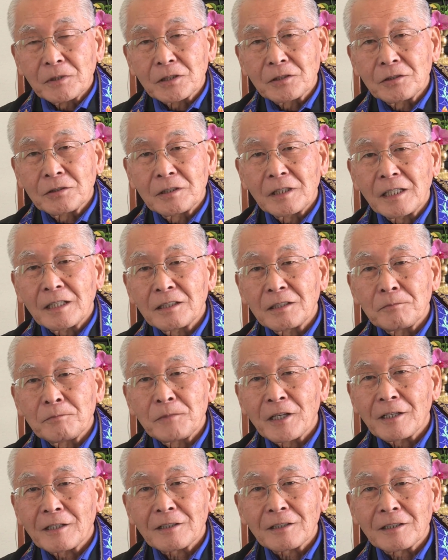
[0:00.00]
But today in
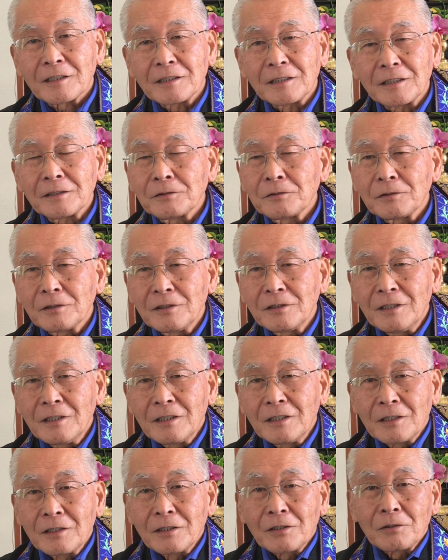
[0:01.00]
America,
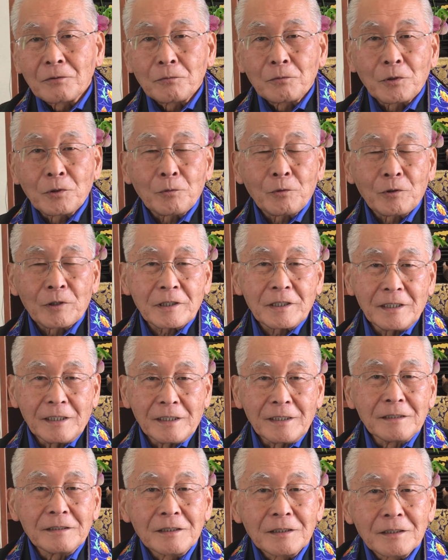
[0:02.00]
we're
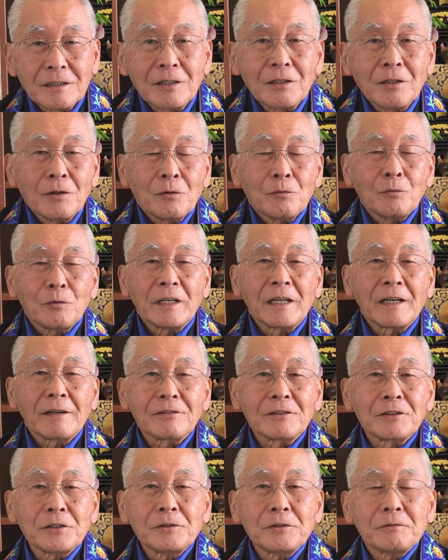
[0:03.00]
working. We
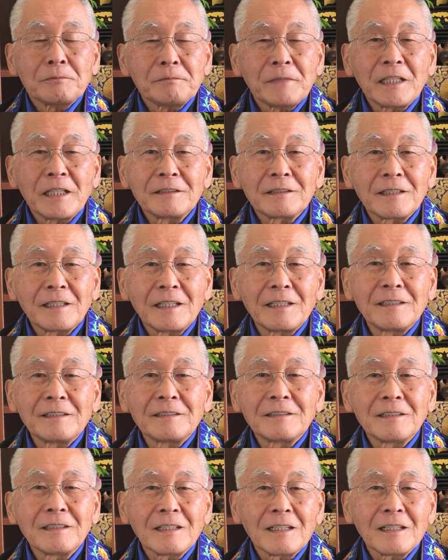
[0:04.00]
have to
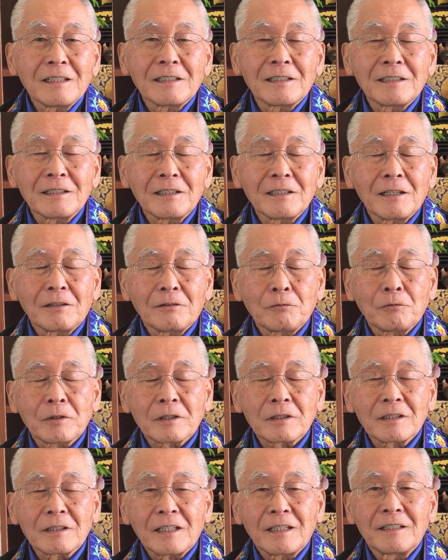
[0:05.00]
maintain uh, a
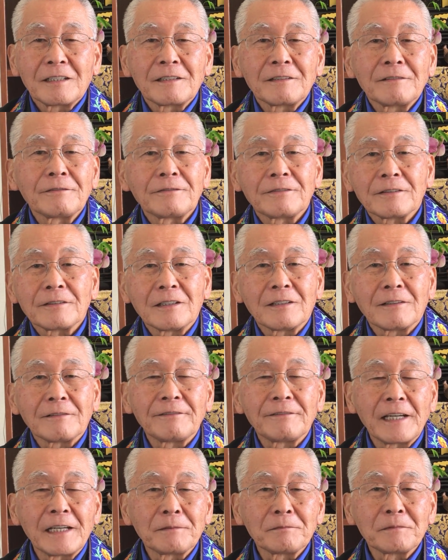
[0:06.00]
work life, uh,
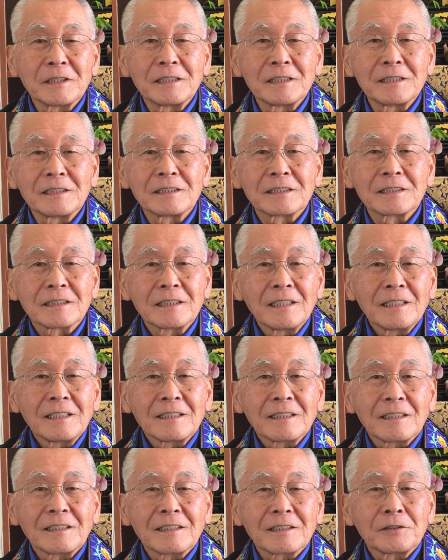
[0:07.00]
families,
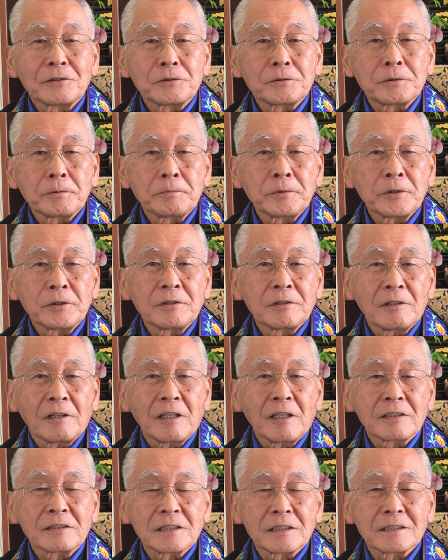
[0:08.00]
uh, contribute to
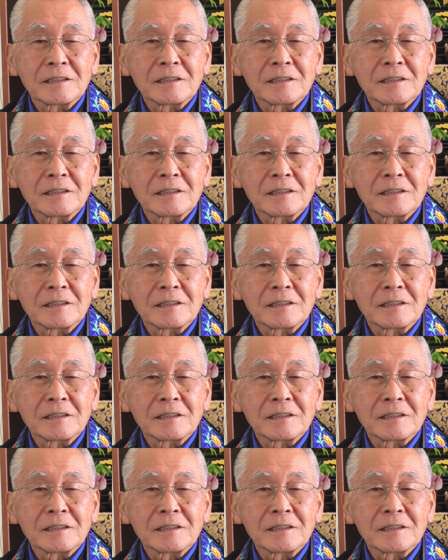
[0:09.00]
our